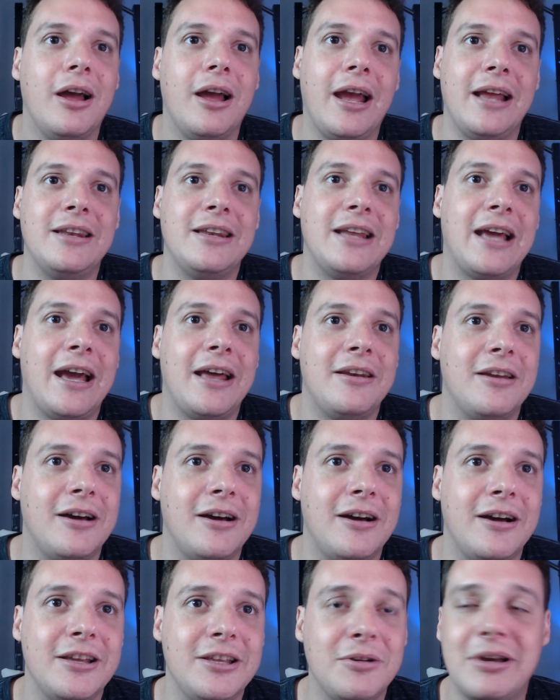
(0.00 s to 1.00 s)
And then
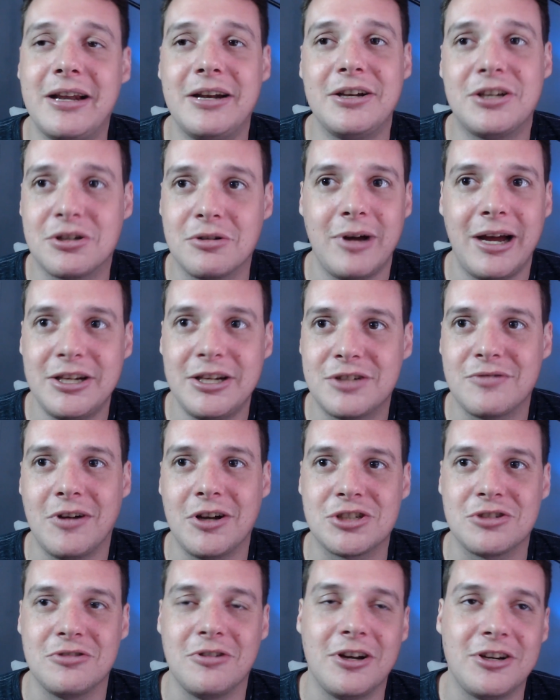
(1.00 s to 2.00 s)
uh, you get a true edge
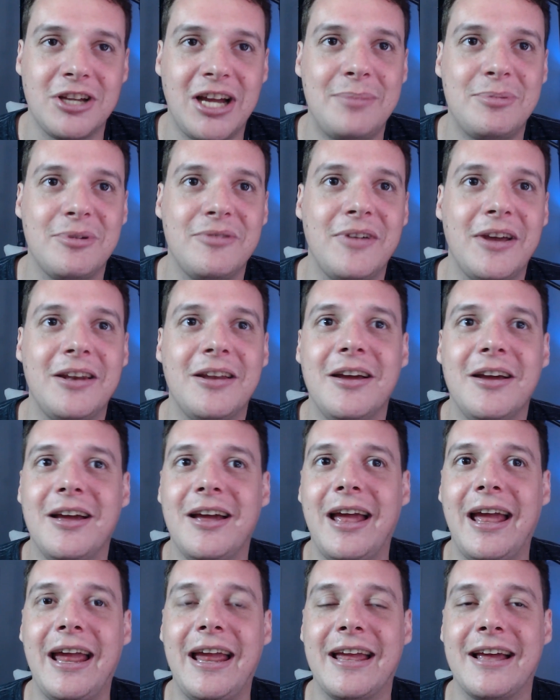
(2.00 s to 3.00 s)
rusher on top of it,
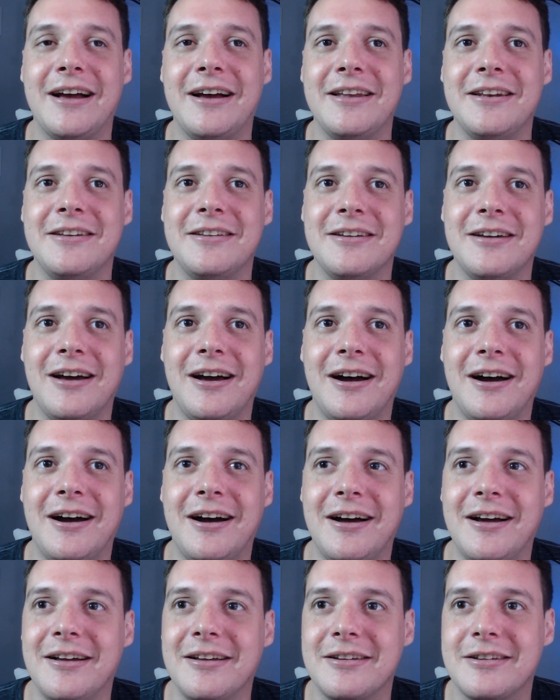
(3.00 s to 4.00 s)
and
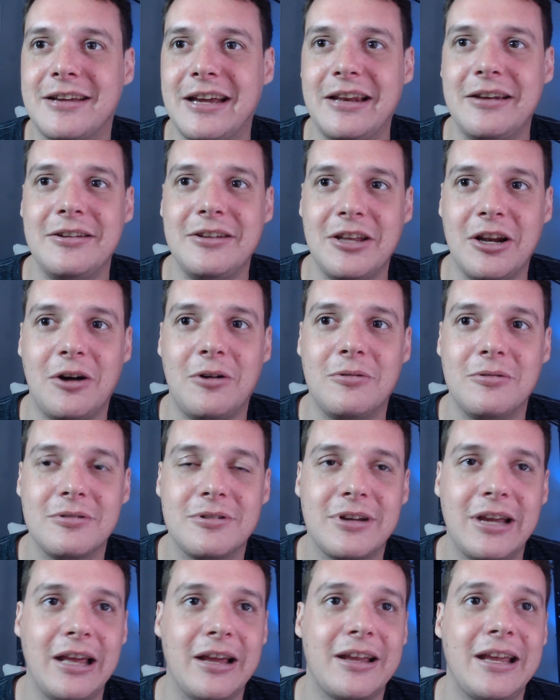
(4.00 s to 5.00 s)
uh, can you know
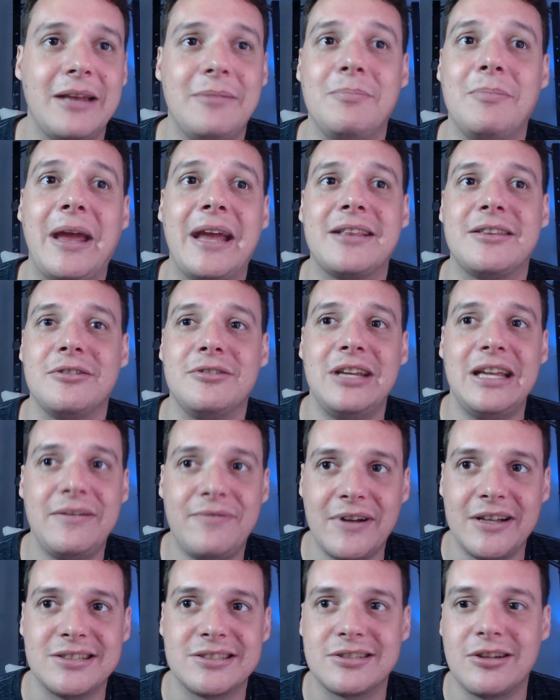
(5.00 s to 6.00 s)
can, can, make their
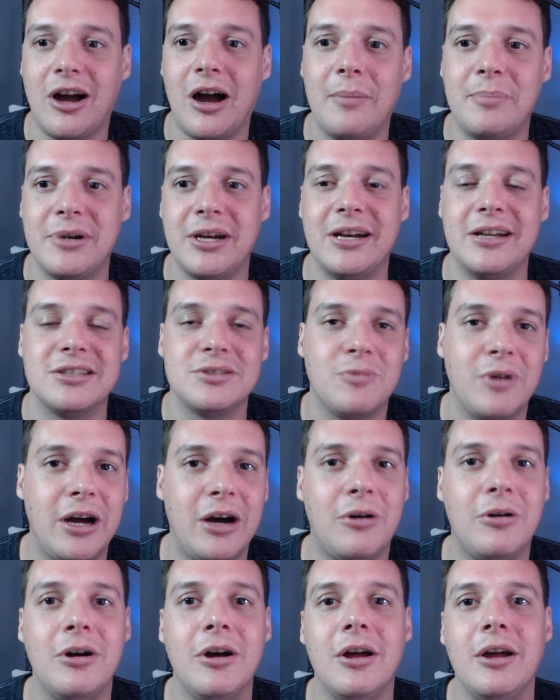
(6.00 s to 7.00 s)
defense competent as
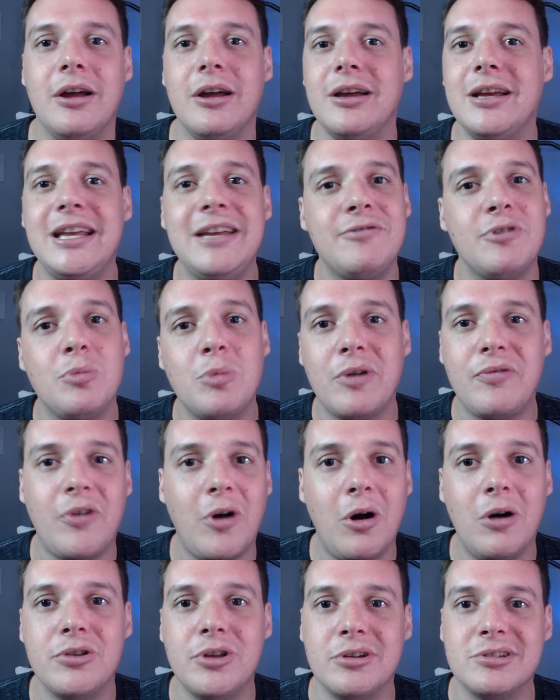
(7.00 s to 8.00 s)
well even with
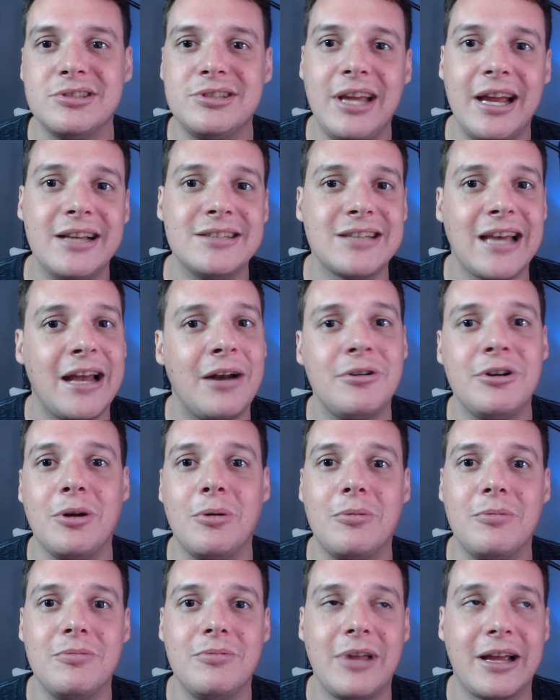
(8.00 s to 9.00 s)
all those things, I don't
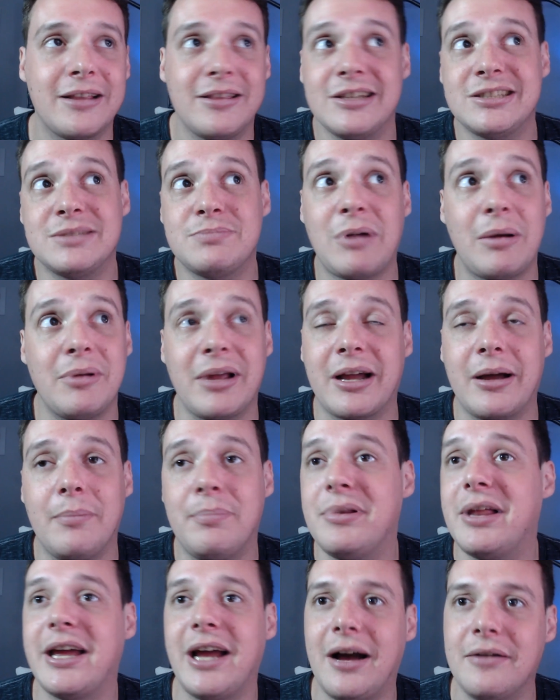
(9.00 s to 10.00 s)
know. Like this is probably like a
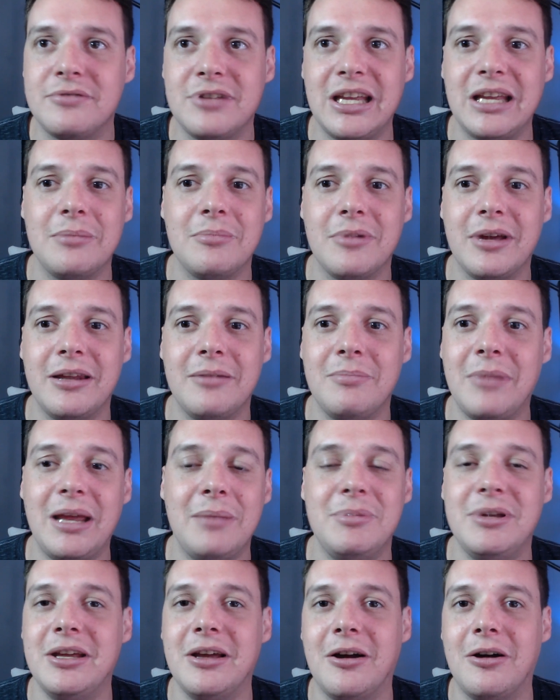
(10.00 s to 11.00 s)
playoff team and
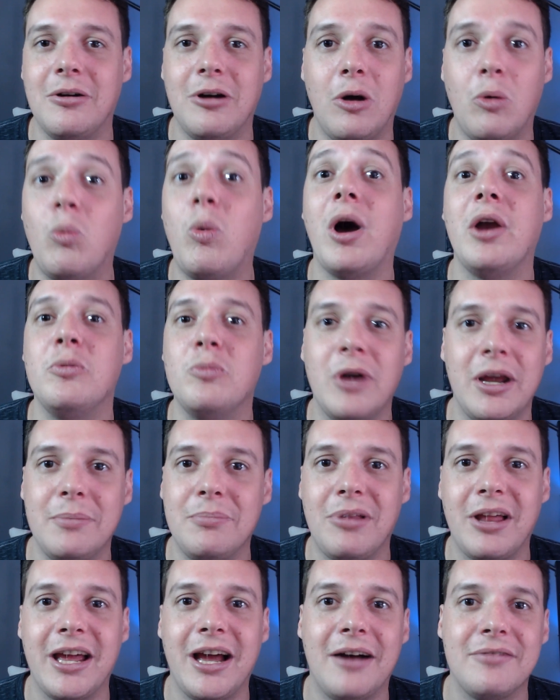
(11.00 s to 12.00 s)
maybe a, a
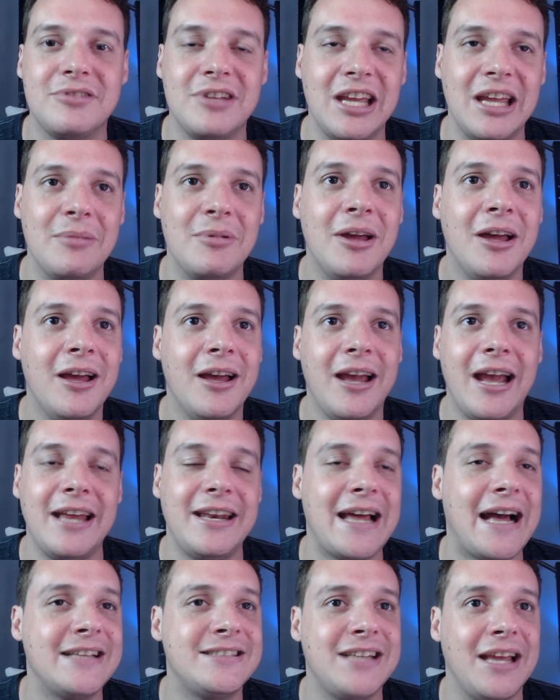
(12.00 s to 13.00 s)
one-win playoff team,
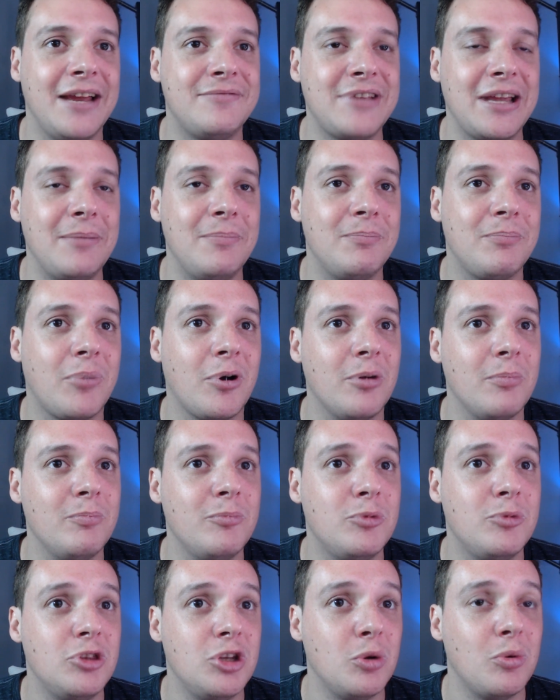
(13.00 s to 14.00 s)
and that's if they
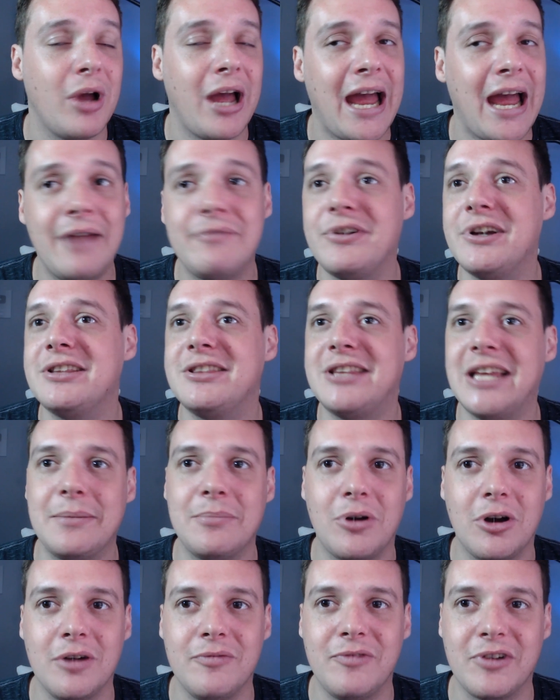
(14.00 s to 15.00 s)
per- do
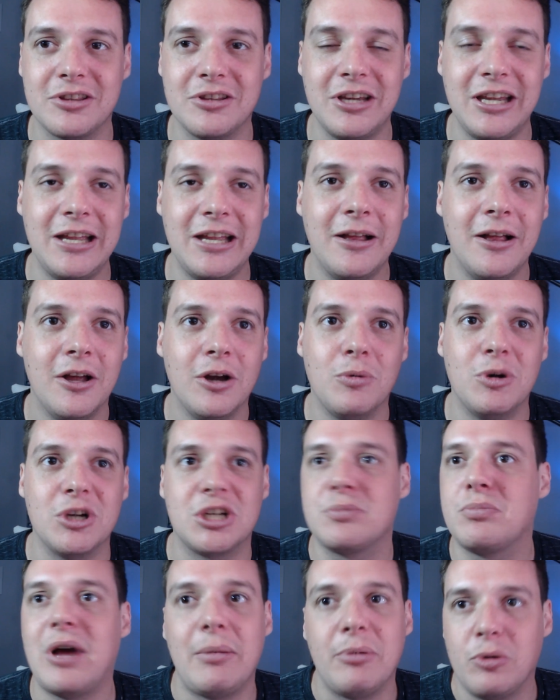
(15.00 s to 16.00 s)
everything perfectly,
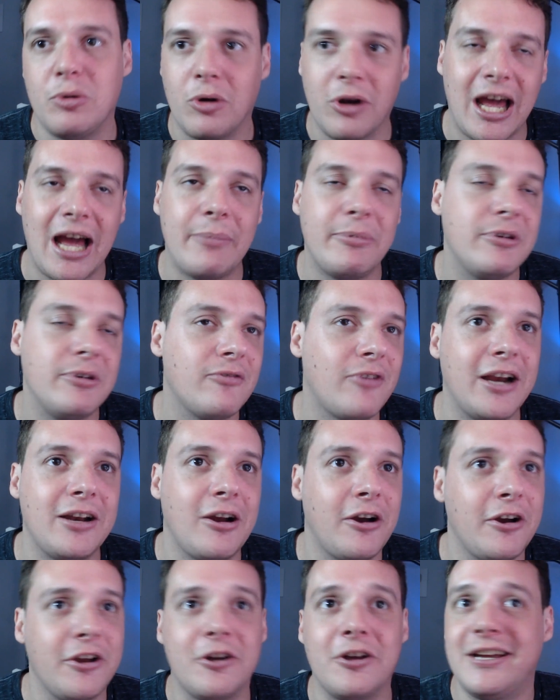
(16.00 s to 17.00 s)
which probably won't happen, right?
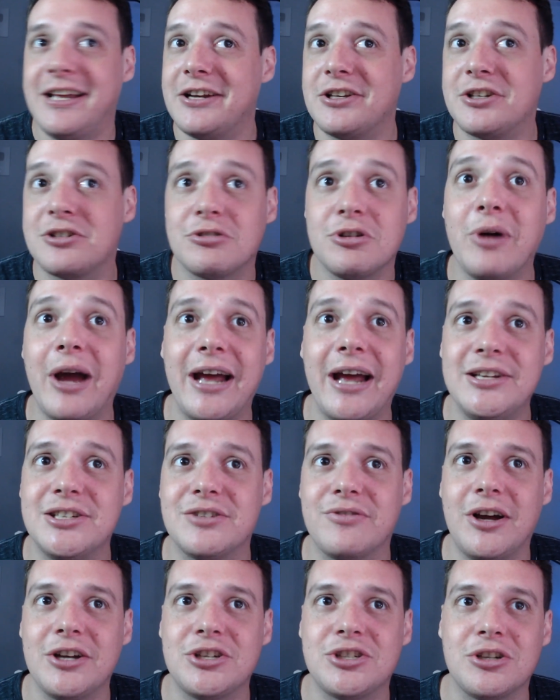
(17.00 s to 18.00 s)
Are you going to get a true edge
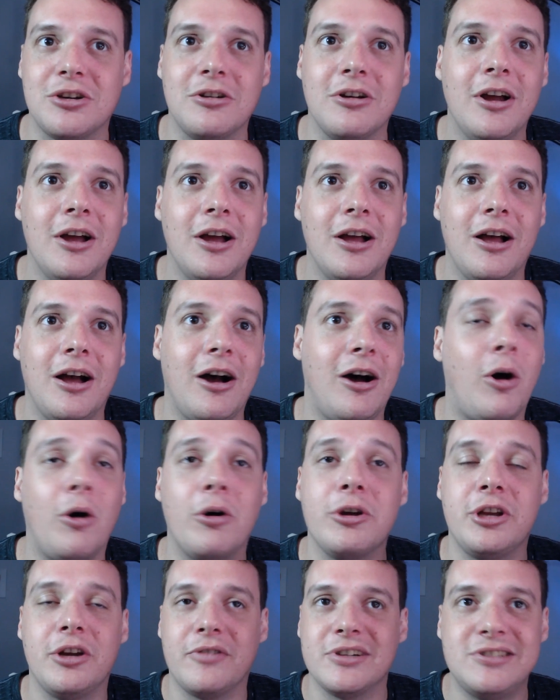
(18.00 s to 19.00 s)
rusher,
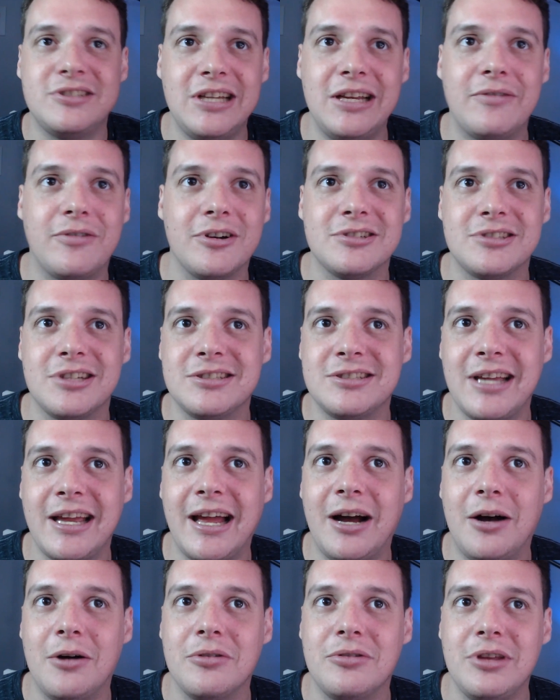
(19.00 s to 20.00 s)
all your receivers to stay
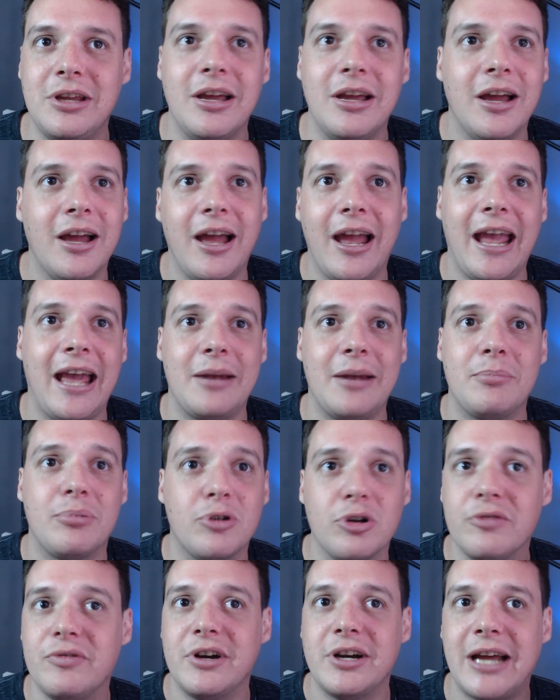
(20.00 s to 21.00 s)
healthy, and
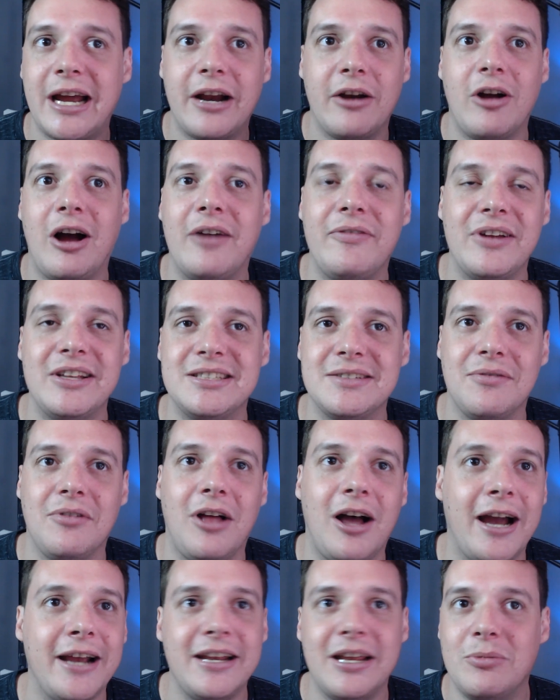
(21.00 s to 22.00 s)
improve an entire offensive
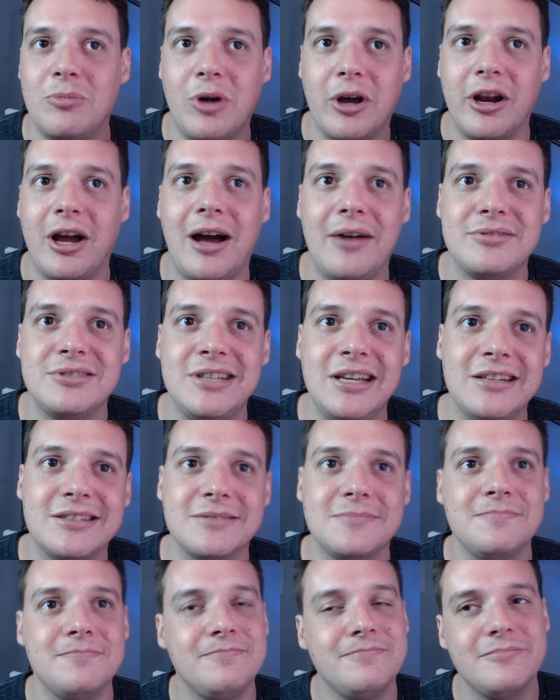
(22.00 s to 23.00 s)
line in one off
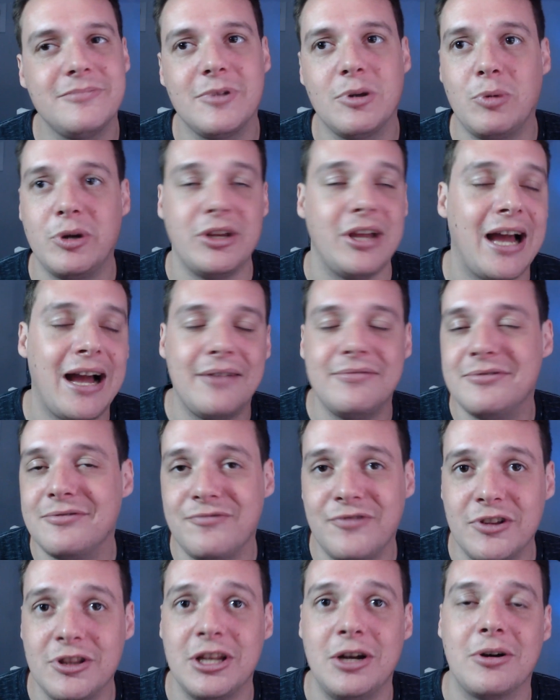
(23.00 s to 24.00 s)
season when you
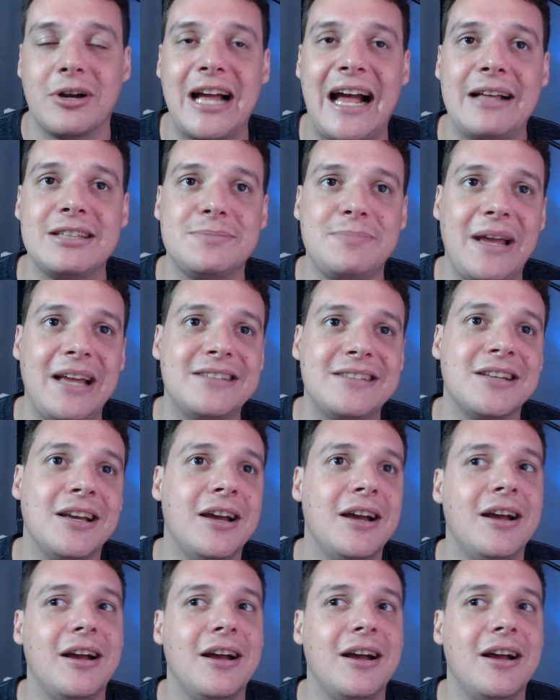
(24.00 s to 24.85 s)
have little cap space?